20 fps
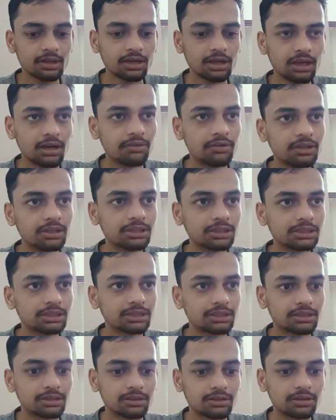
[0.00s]
I will just
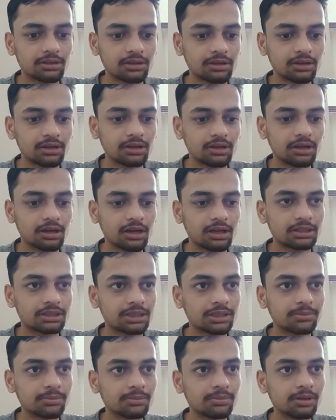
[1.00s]

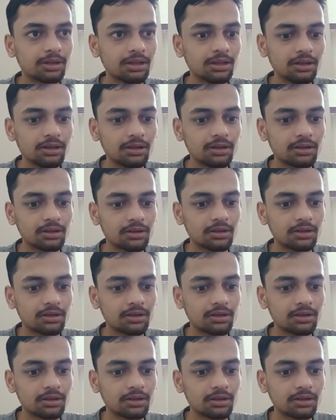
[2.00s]
assemble